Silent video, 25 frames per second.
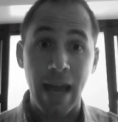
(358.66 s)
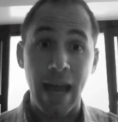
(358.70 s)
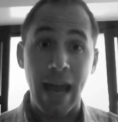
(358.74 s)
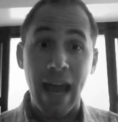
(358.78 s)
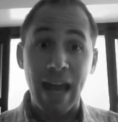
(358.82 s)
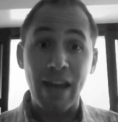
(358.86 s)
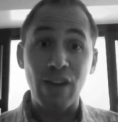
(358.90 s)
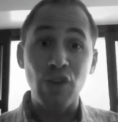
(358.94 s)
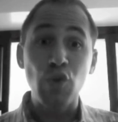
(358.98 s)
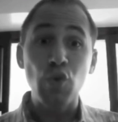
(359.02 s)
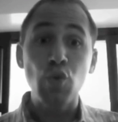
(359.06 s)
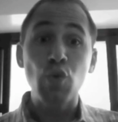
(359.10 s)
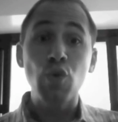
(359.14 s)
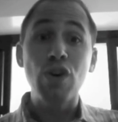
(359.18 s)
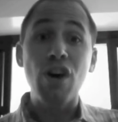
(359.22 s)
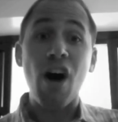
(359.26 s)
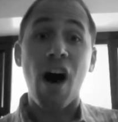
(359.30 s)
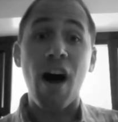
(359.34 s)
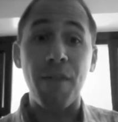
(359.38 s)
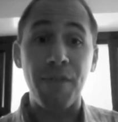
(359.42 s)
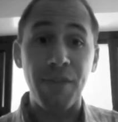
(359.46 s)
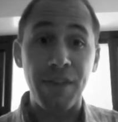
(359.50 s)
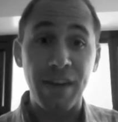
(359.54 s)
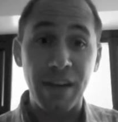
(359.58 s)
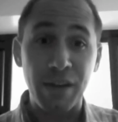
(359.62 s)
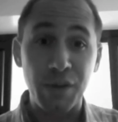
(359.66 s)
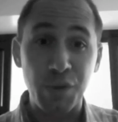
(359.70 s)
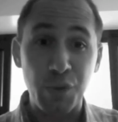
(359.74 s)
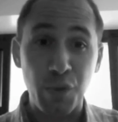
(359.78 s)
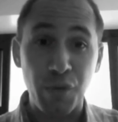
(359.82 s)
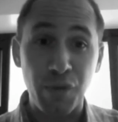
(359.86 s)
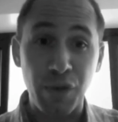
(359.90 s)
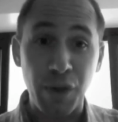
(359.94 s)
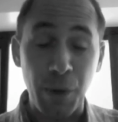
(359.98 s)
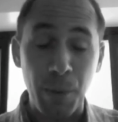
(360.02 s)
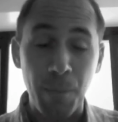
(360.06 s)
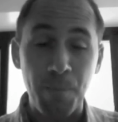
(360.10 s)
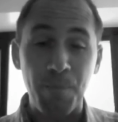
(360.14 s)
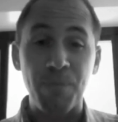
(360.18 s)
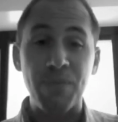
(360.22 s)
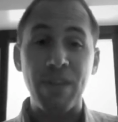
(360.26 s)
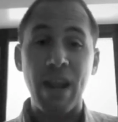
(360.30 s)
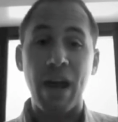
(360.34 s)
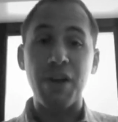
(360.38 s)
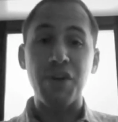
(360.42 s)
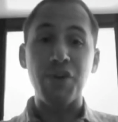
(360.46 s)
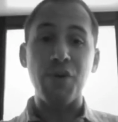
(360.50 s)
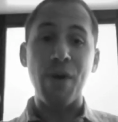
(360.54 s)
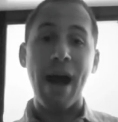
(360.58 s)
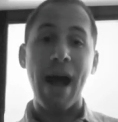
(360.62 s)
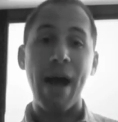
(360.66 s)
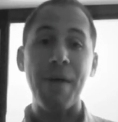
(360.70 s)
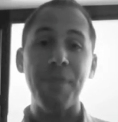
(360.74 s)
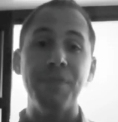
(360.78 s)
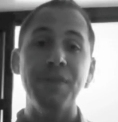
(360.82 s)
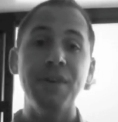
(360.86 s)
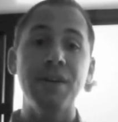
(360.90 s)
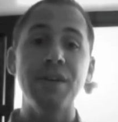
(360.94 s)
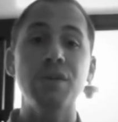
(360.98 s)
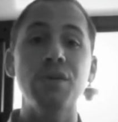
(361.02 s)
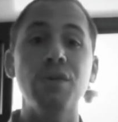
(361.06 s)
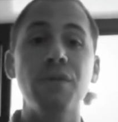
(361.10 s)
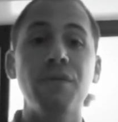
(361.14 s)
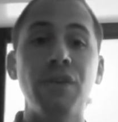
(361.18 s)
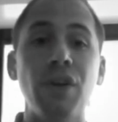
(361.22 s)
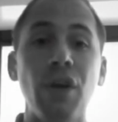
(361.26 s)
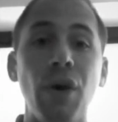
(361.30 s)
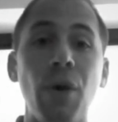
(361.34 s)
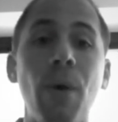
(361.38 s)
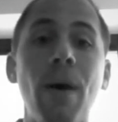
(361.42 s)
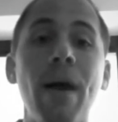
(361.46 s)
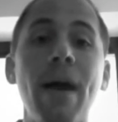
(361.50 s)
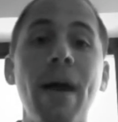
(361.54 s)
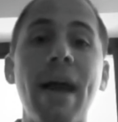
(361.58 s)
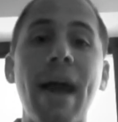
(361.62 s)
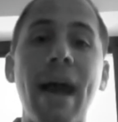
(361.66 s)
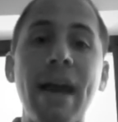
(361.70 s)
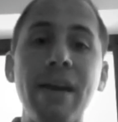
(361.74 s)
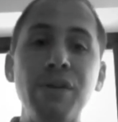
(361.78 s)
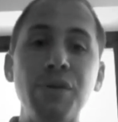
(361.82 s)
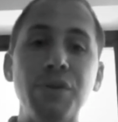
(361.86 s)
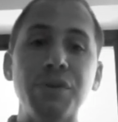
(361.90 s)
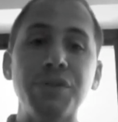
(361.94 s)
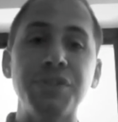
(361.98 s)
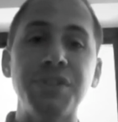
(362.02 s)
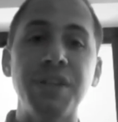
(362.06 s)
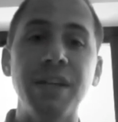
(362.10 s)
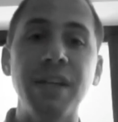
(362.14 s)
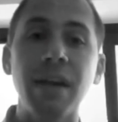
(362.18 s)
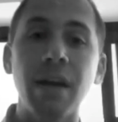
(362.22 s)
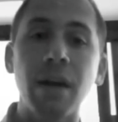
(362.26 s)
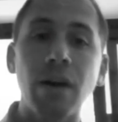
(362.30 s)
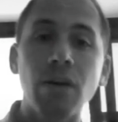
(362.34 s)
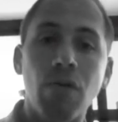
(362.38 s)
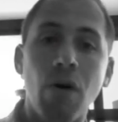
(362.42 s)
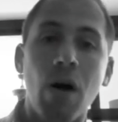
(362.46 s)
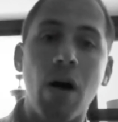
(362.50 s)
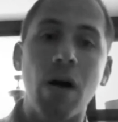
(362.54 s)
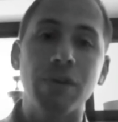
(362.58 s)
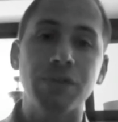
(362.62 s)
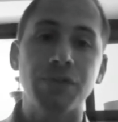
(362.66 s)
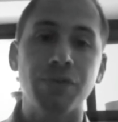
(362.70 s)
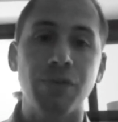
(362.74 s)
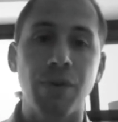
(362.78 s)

and you got the interview. Now you're at the interview and you're sitting across